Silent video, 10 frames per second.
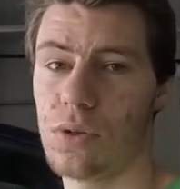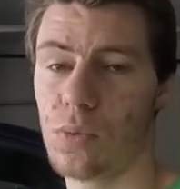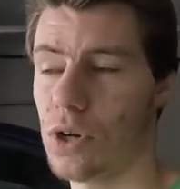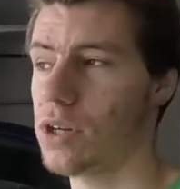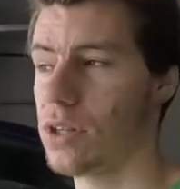
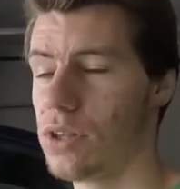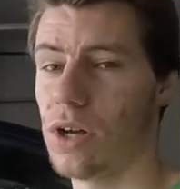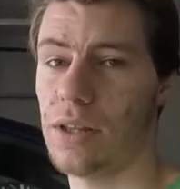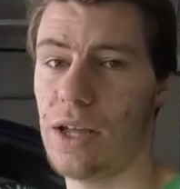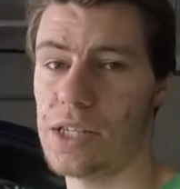work
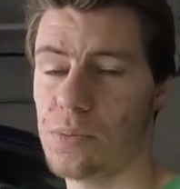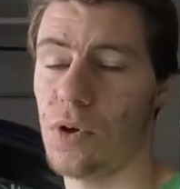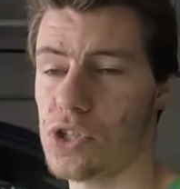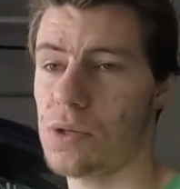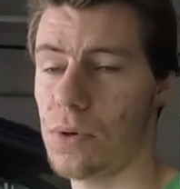done as
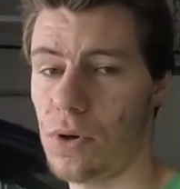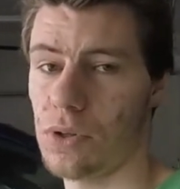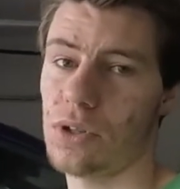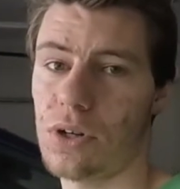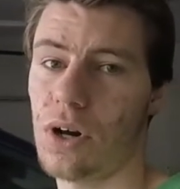possible
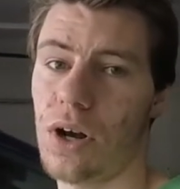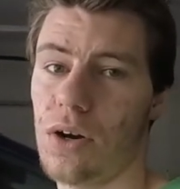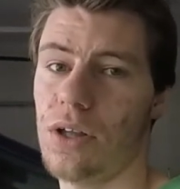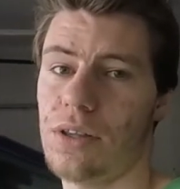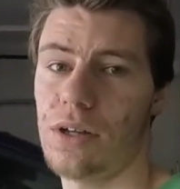on the
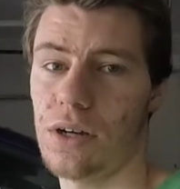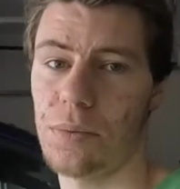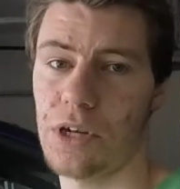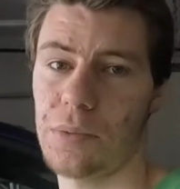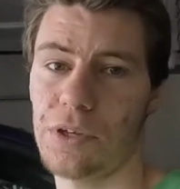car in the
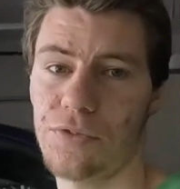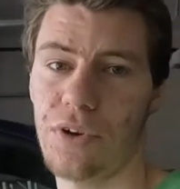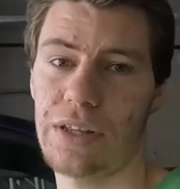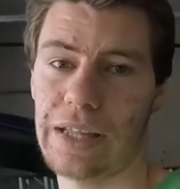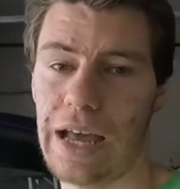upcoming
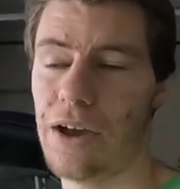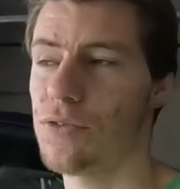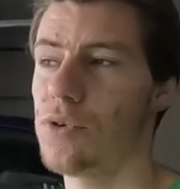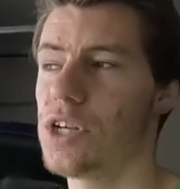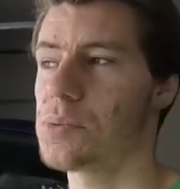
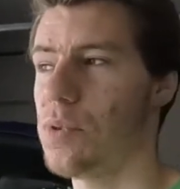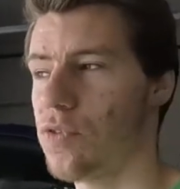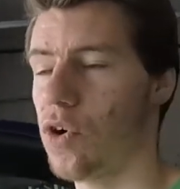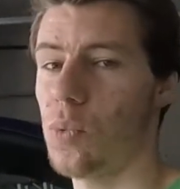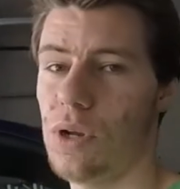3.5 weeks
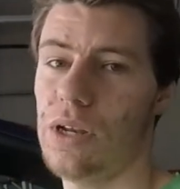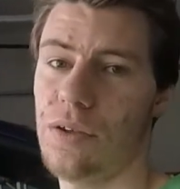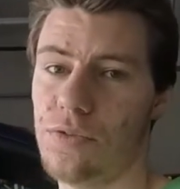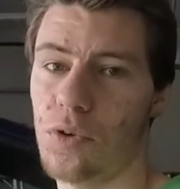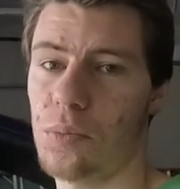before we
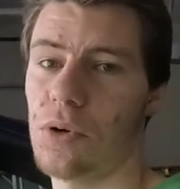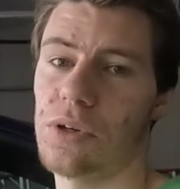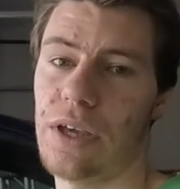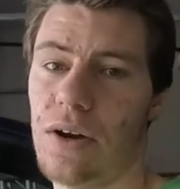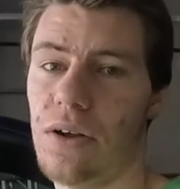leave for
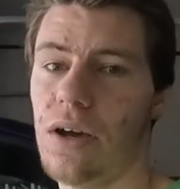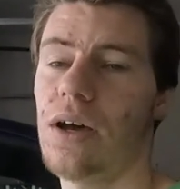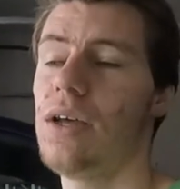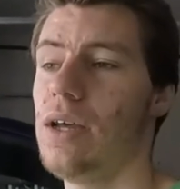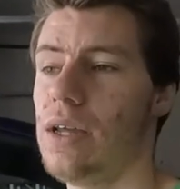Bulgaria.
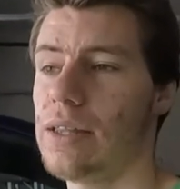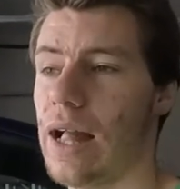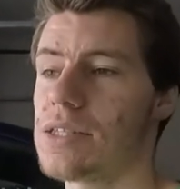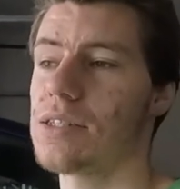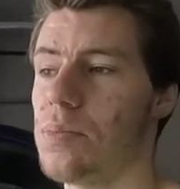
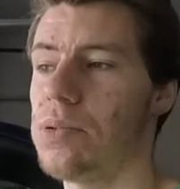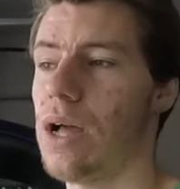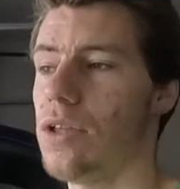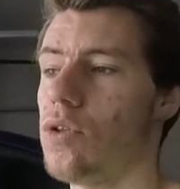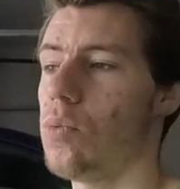That's the
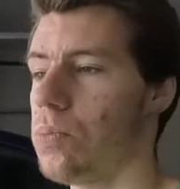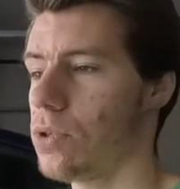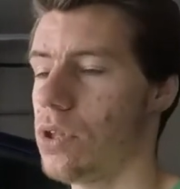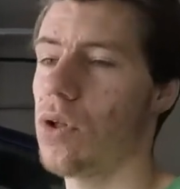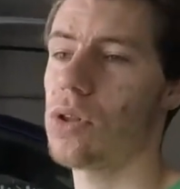plan,
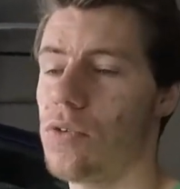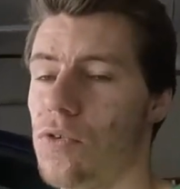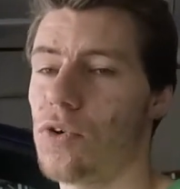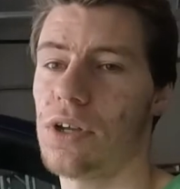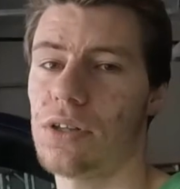put a lot of
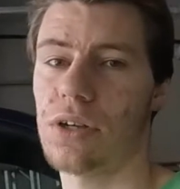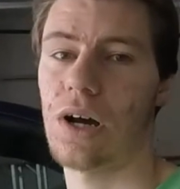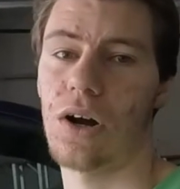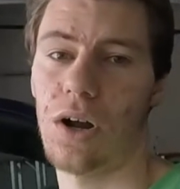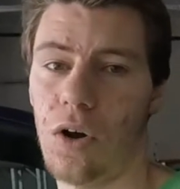in the
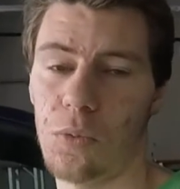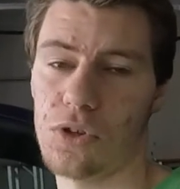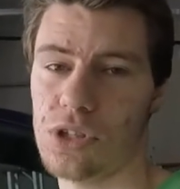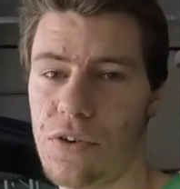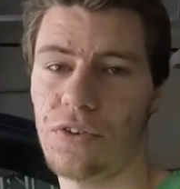car
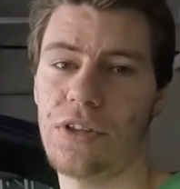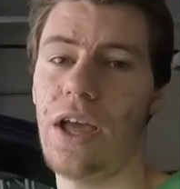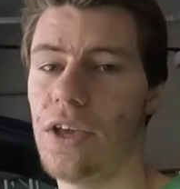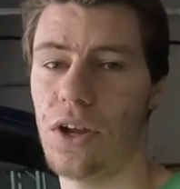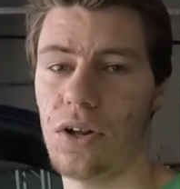almost every
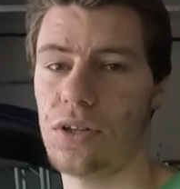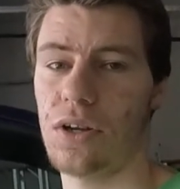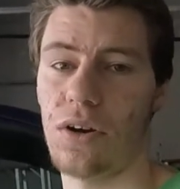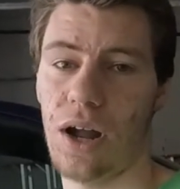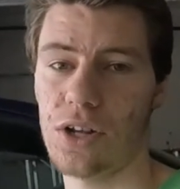day here in the
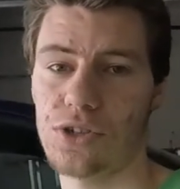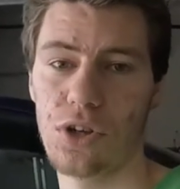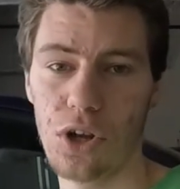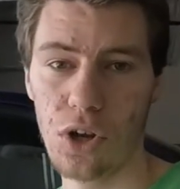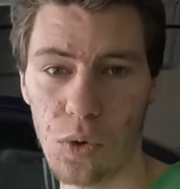garage,
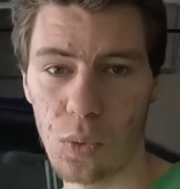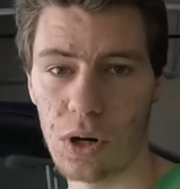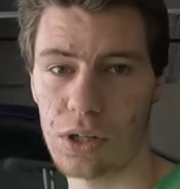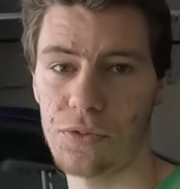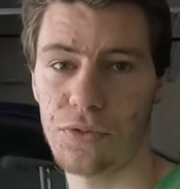
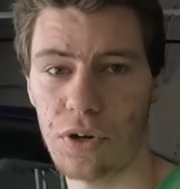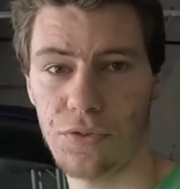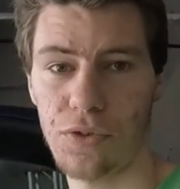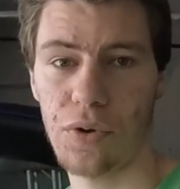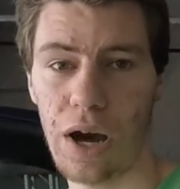working for a
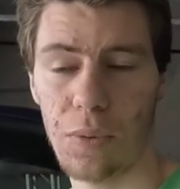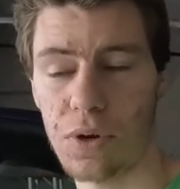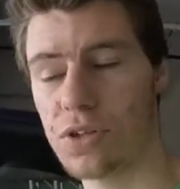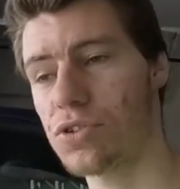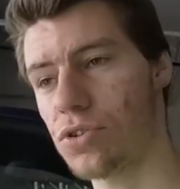few
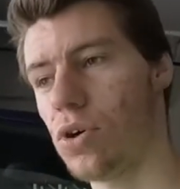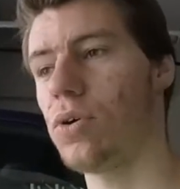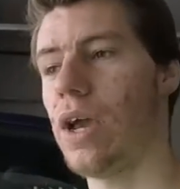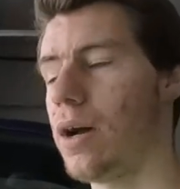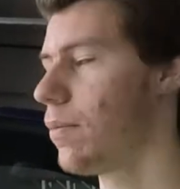hours.
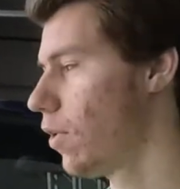So yeah,